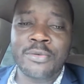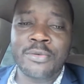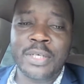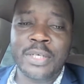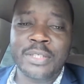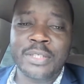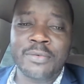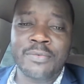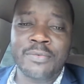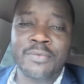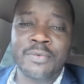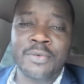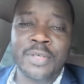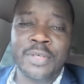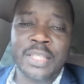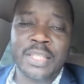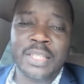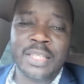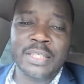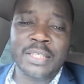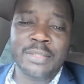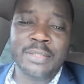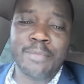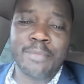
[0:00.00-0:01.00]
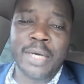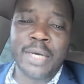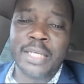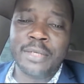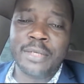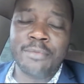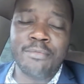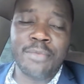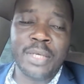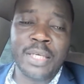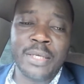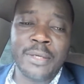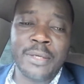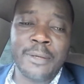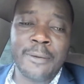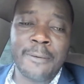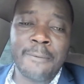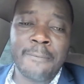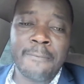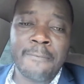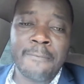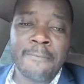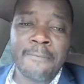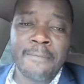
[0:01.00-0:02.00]
old ways of doing things might
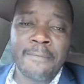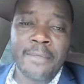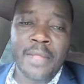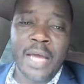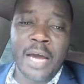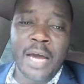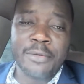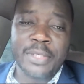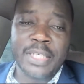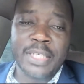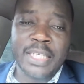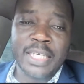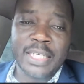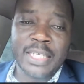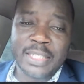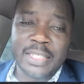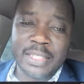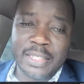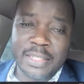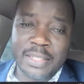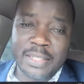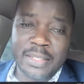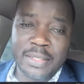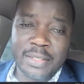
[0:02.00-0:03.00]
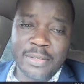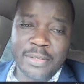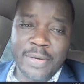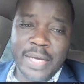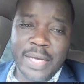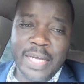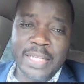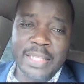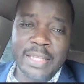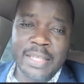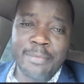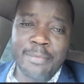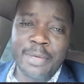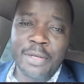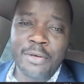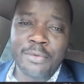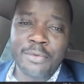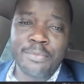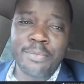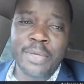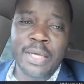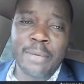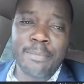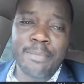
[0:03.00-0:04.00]
be outdated, right? They may
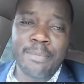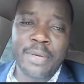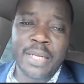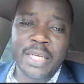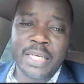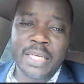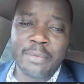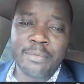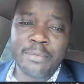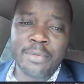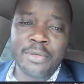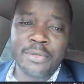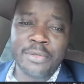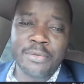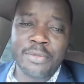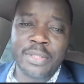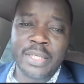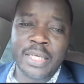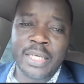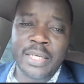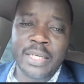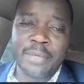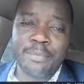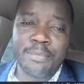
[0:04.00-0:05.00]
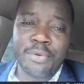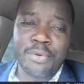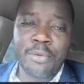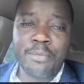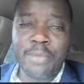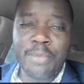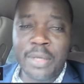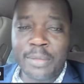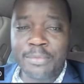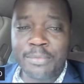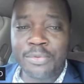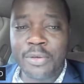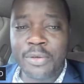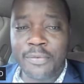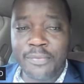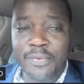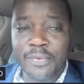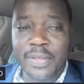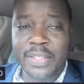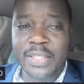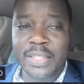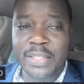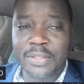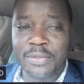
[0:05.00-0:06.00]
not be applicable to the problems you're
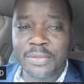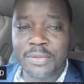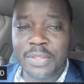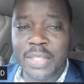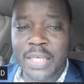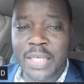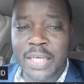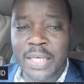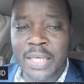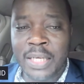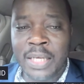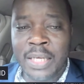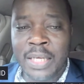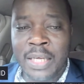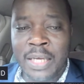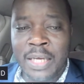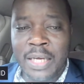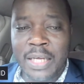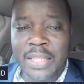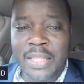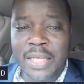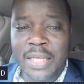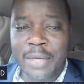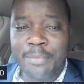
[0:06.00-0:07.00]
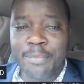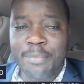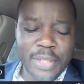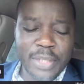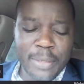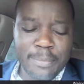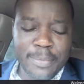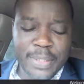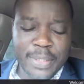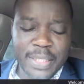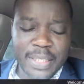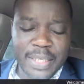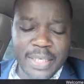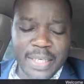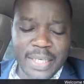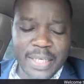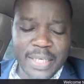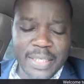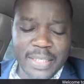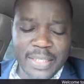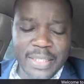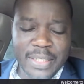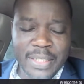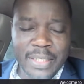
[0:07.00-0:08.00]
facing today. And when you're trapped in
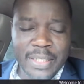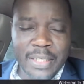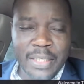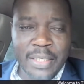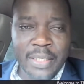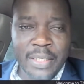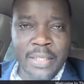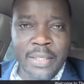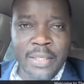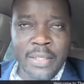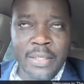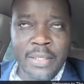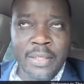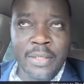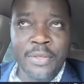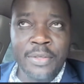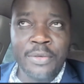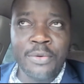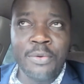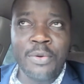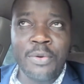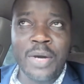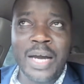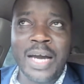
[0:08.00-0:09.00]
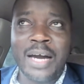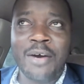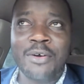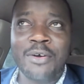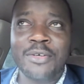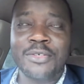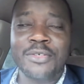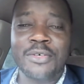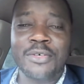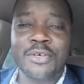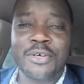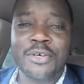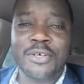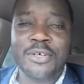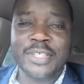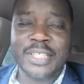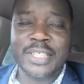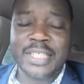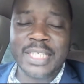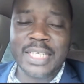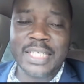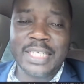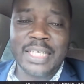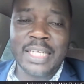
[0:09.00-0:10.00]
debt, you are also
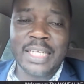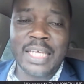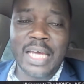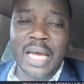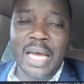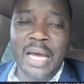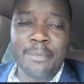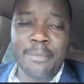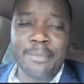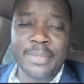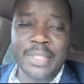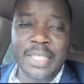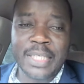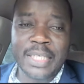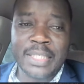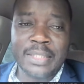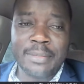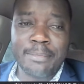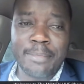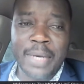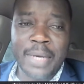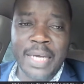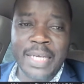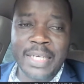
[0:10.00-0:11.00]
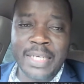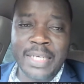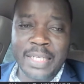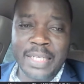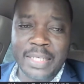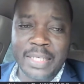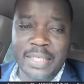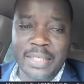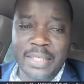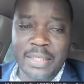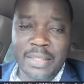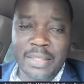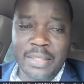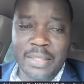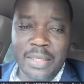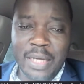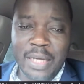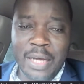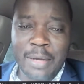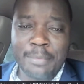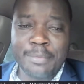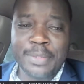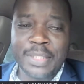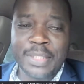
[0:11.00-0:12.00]
constantly absent-minded.
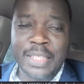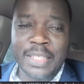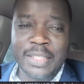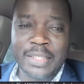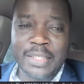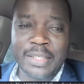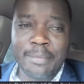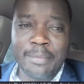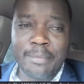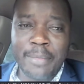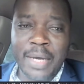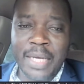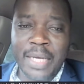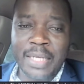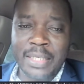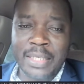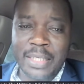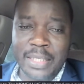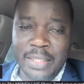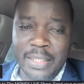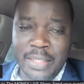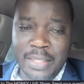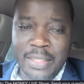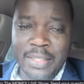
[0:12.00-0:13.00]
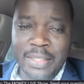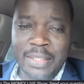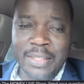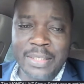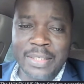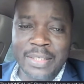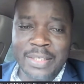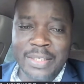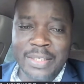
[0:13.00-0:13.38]
Absent-minded.